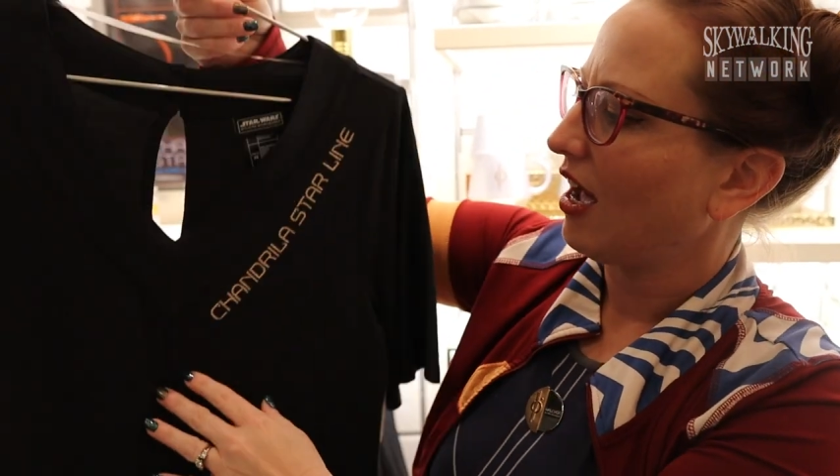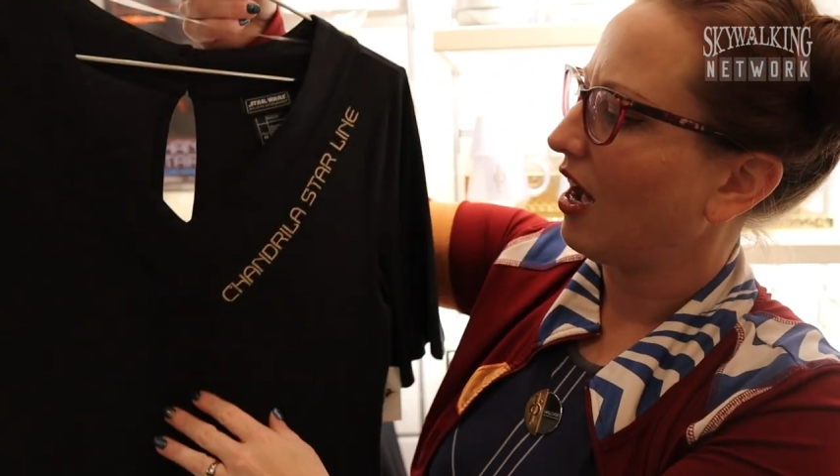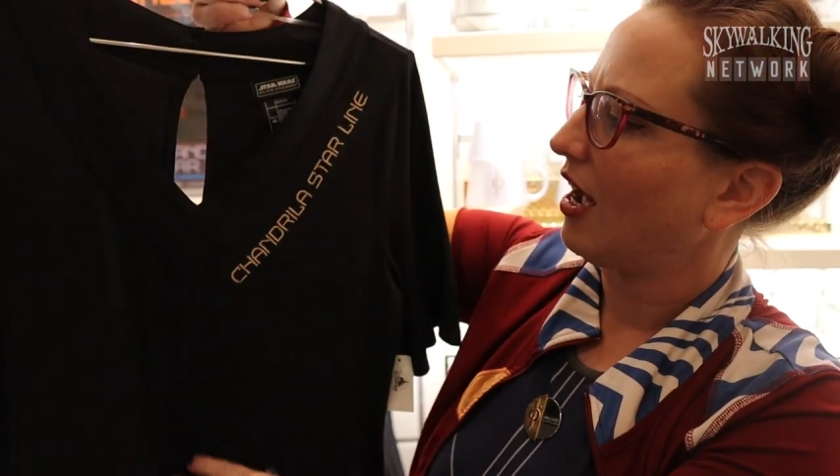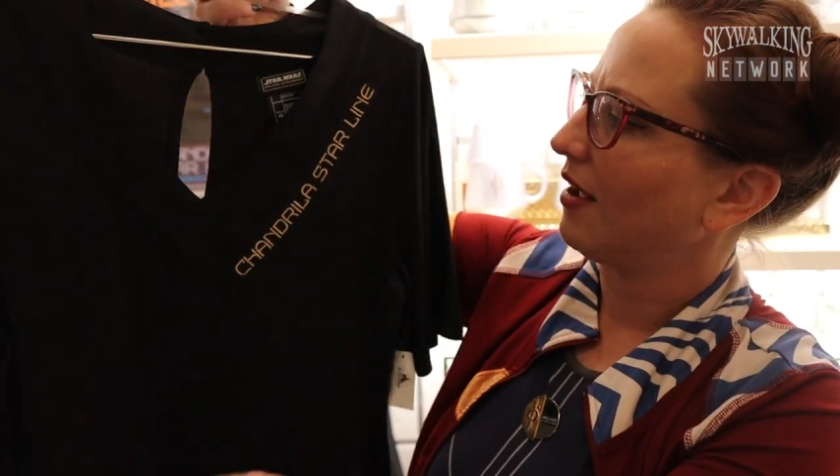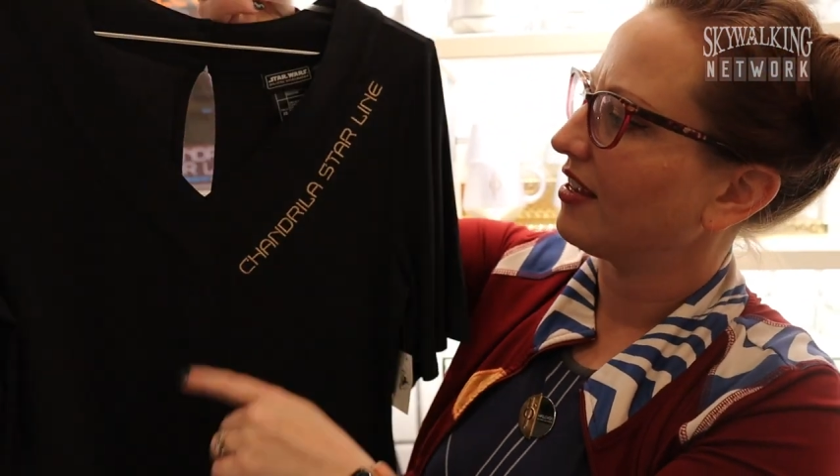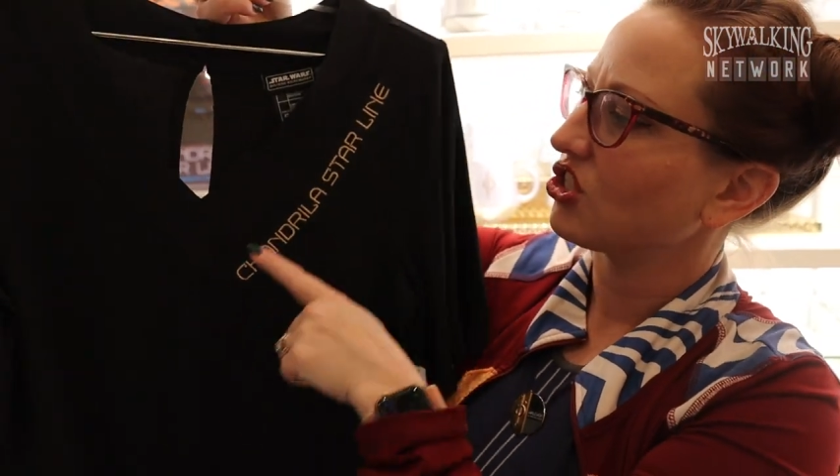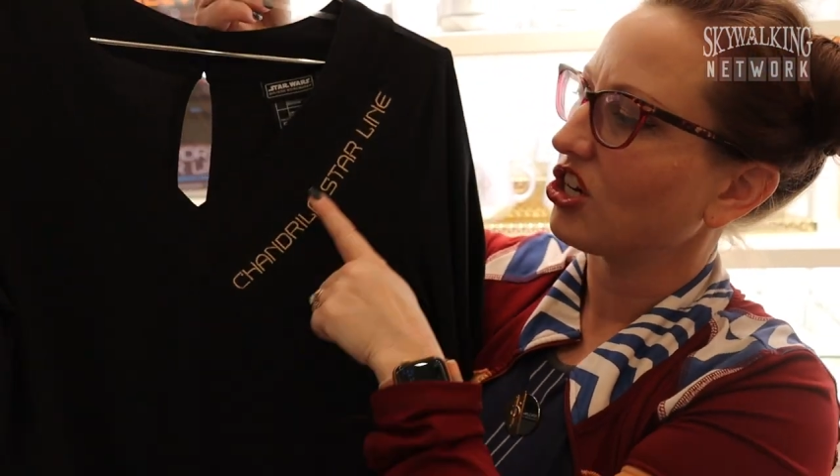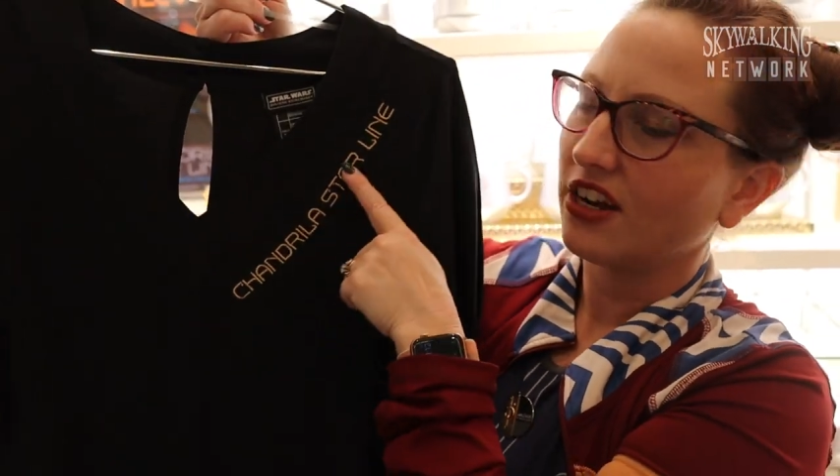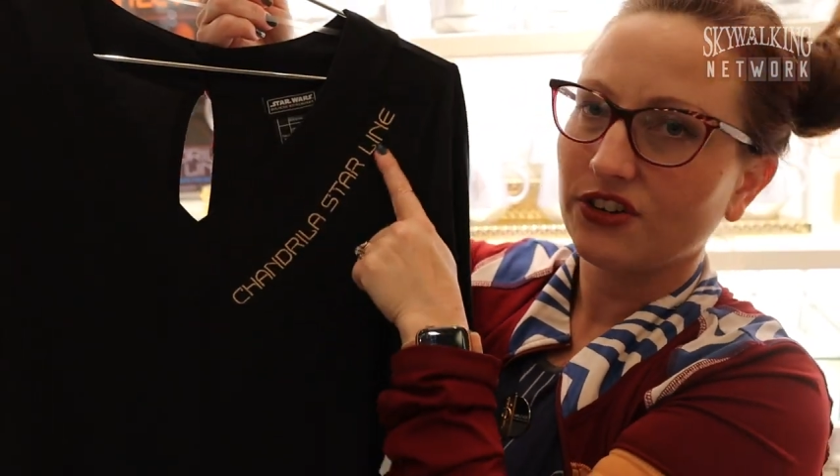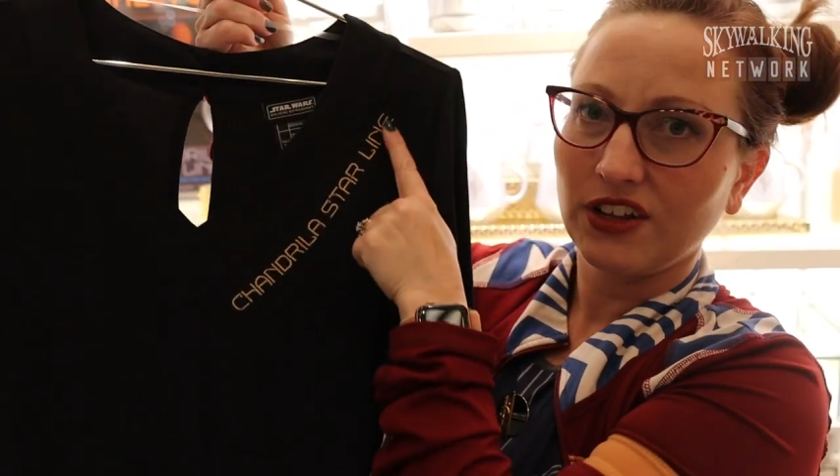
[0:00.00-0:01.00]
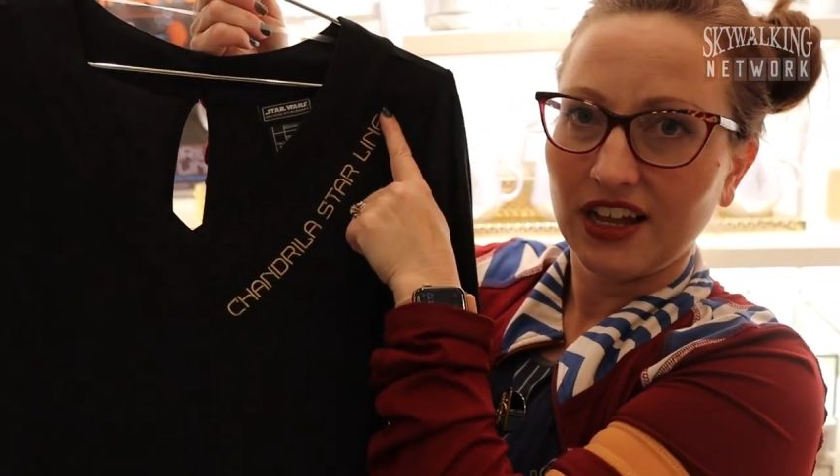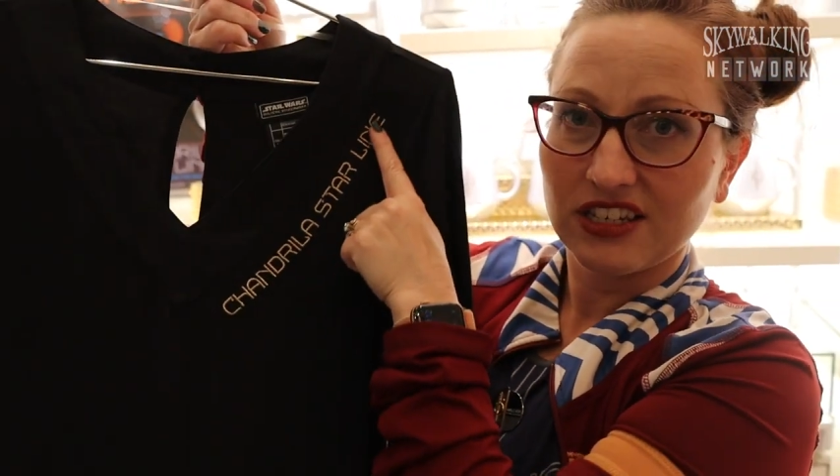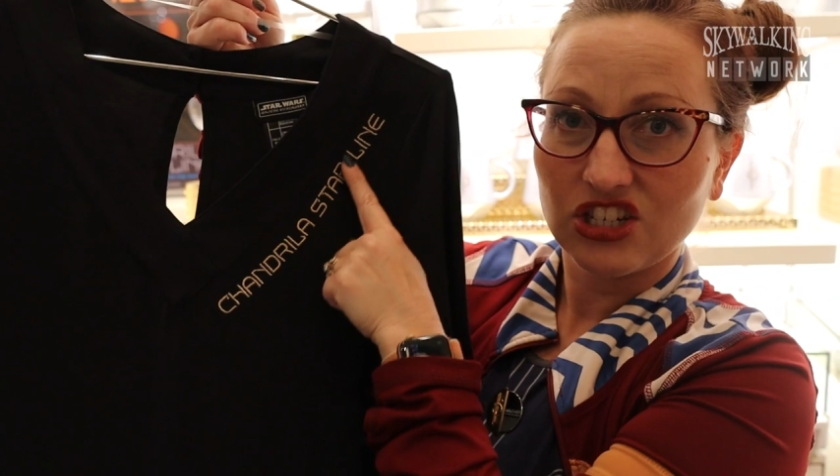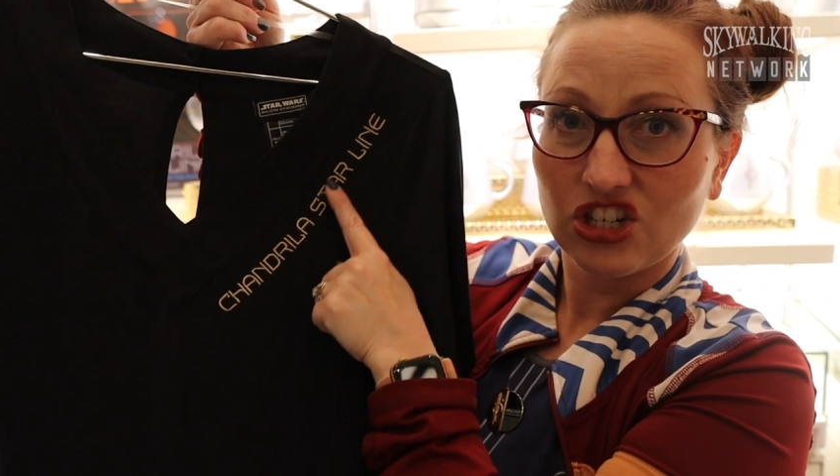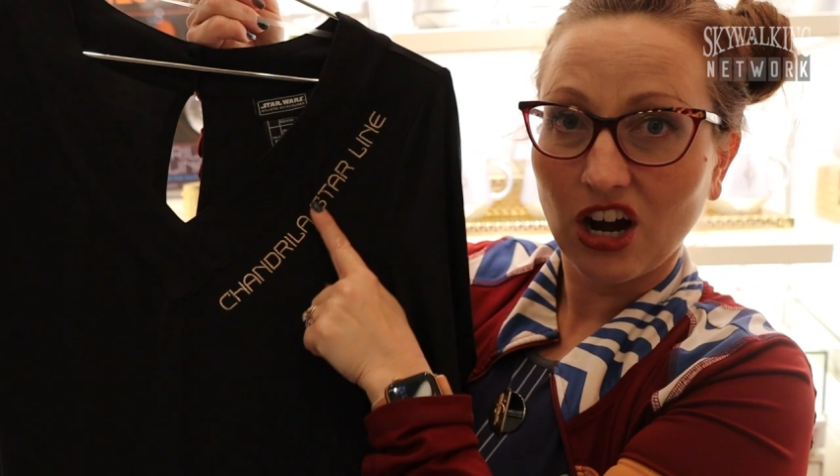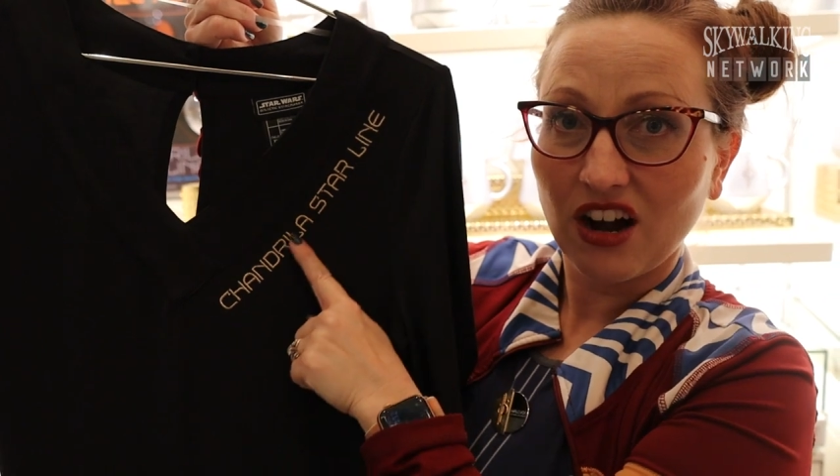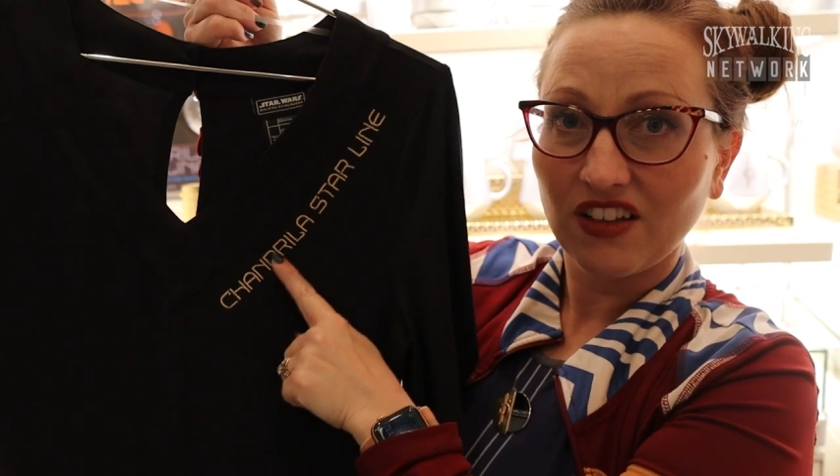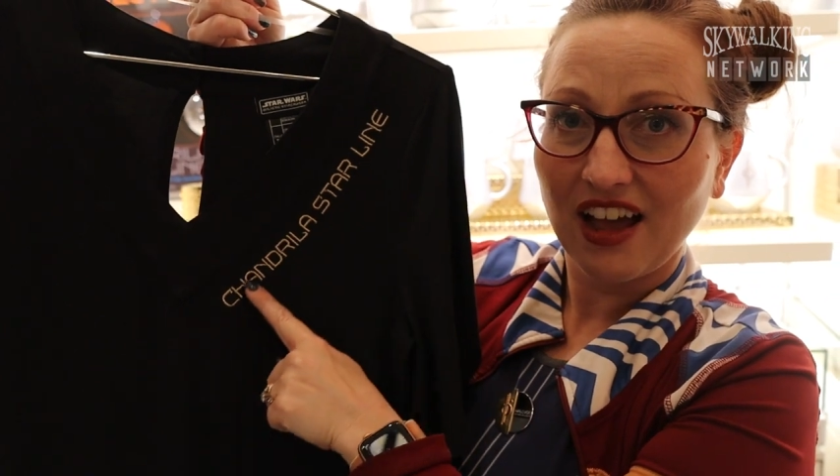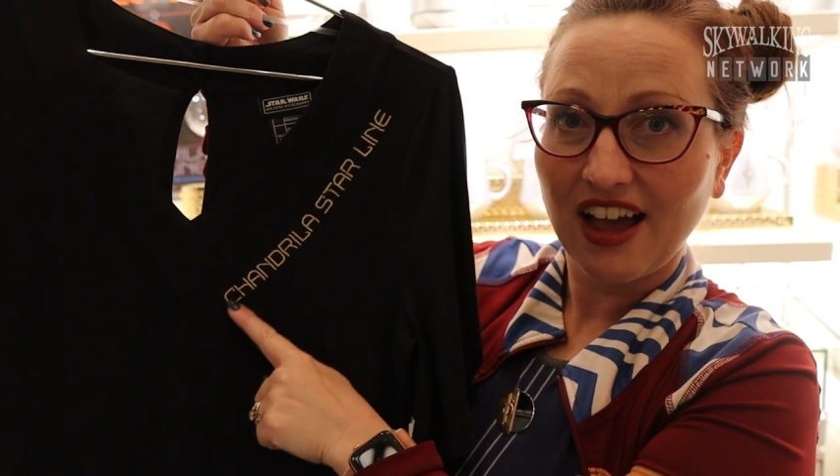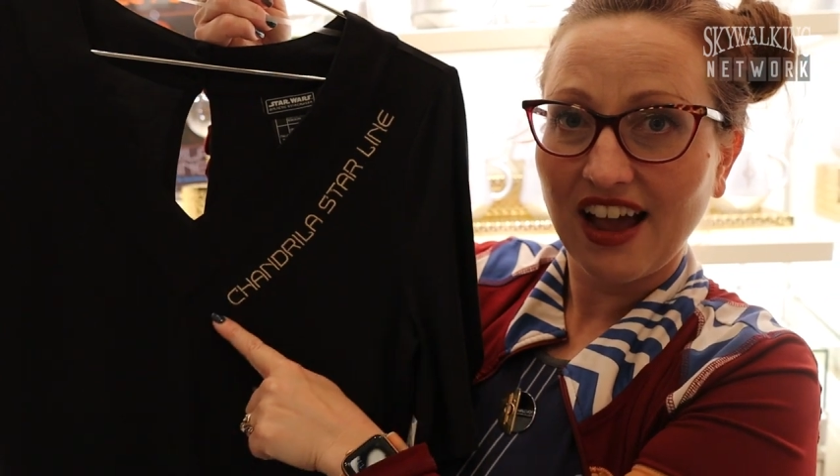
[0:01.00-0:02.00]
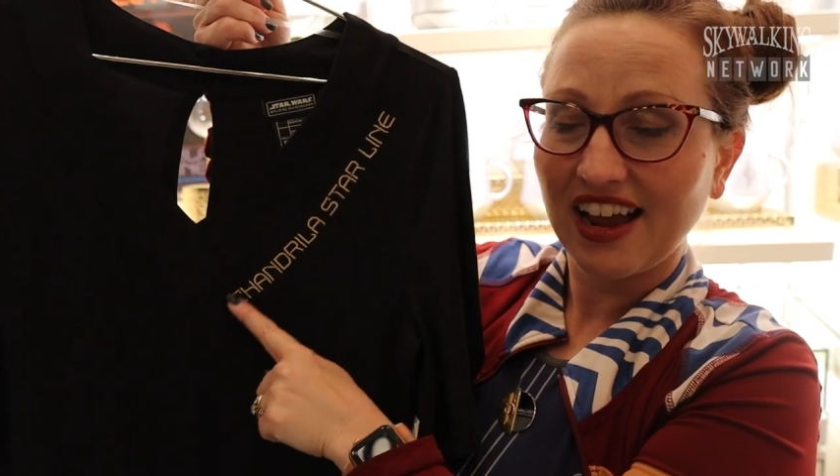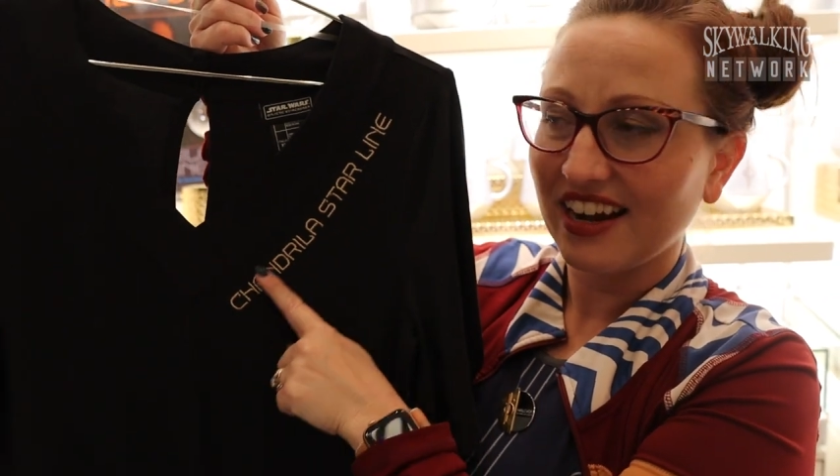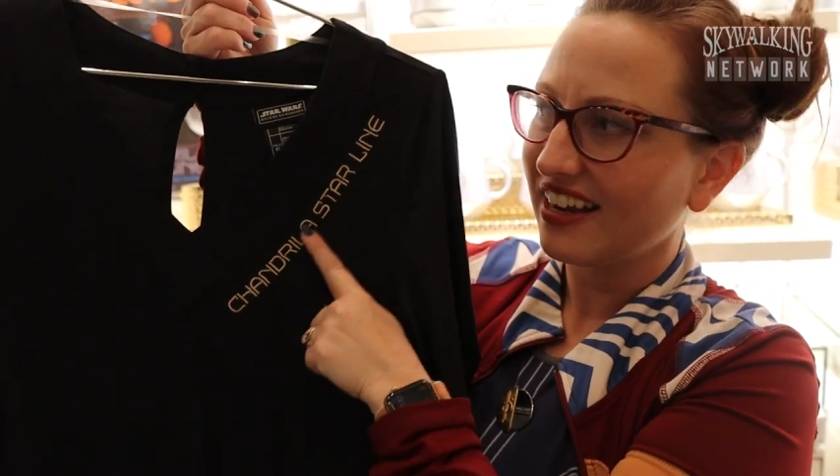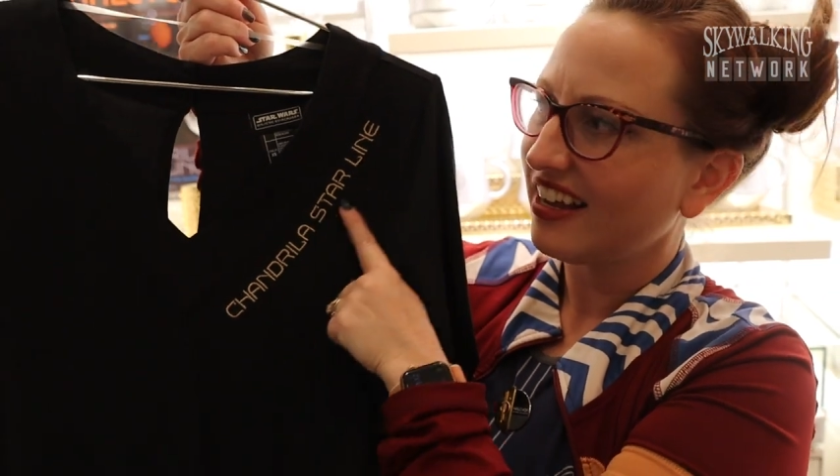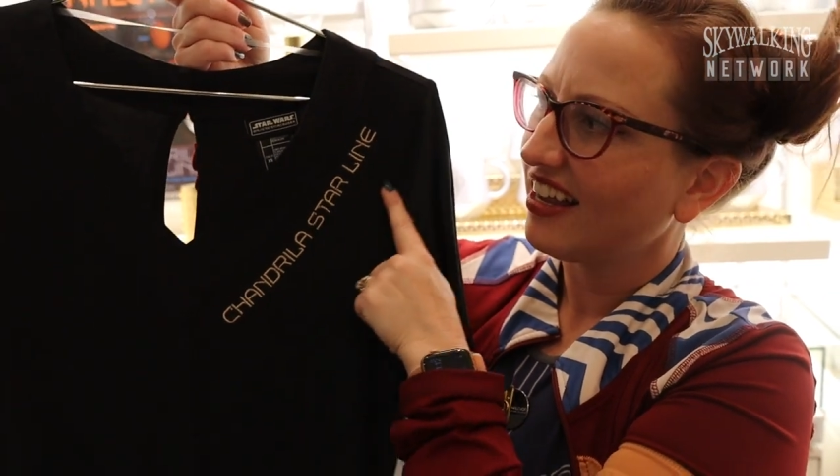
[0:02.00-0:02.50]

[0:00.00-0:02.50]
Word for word: Uh, Chandrila Starline.